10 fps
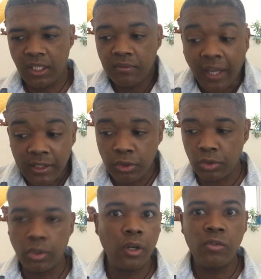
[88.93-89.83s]
invites you
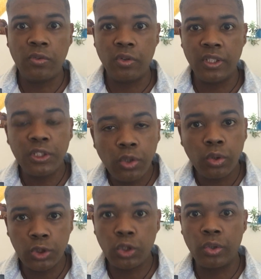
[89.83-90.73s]
to go for. It's
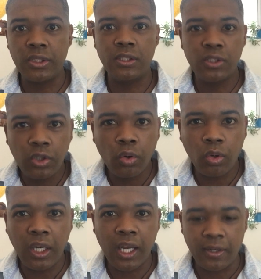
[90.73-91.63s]
your choice. It's
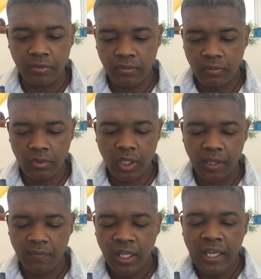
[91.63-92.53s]
your life. Okay.
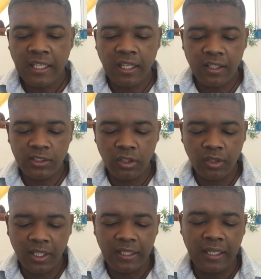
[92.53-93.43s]
Now let's
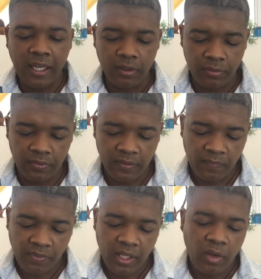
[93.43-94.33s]
look at love.
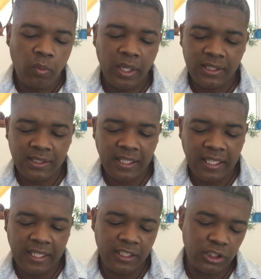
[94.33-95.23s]
What is the
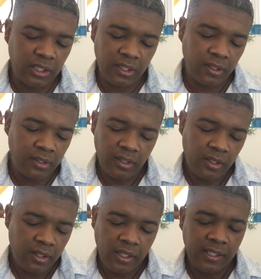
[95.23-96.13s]
energy
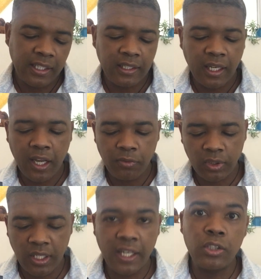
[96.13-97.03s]
that life
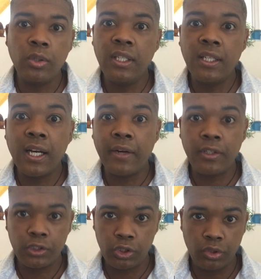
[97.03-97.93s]
would like to
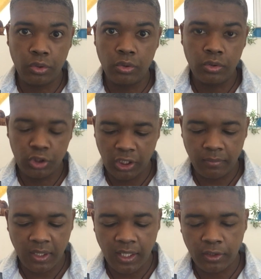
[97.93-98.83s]
encourage you,
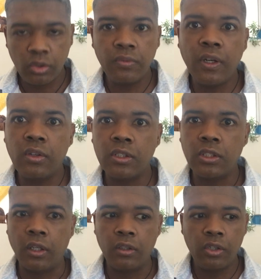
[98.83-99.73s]
Gemini, to
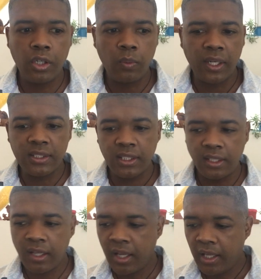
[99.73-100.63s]
focus on? You know, what is that
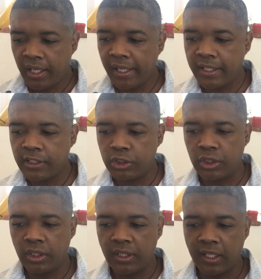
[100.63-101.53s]

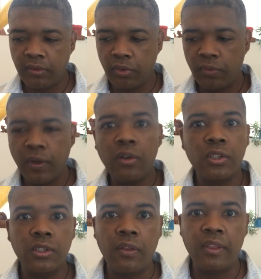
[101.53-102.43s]
energy that if you
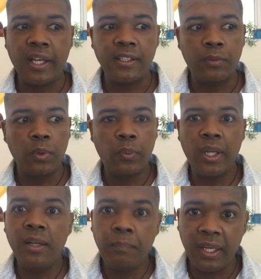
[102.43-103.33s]
focus on that, that will
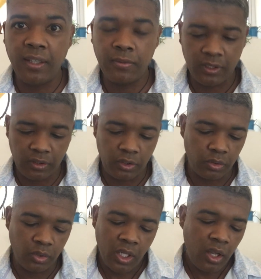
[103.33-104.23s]
really benefit
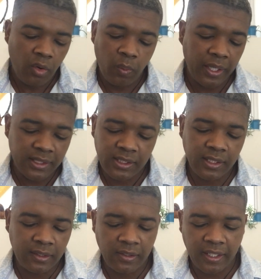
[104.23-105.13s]
you? What is
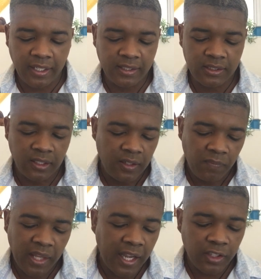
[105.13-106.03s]
it that is
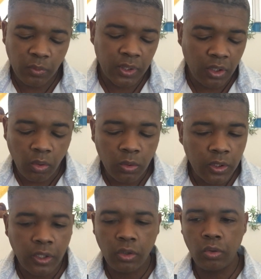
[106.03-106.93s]
either
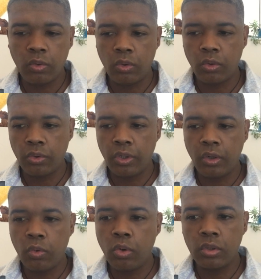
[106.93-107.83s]
withholding you or, you
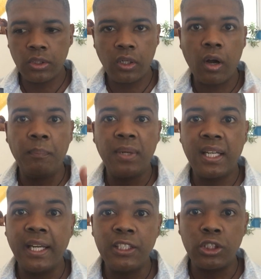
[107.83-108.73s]
know, causing
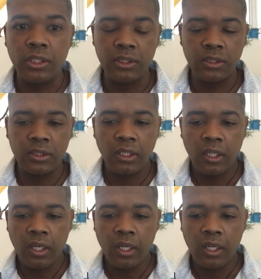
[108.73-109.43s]
complications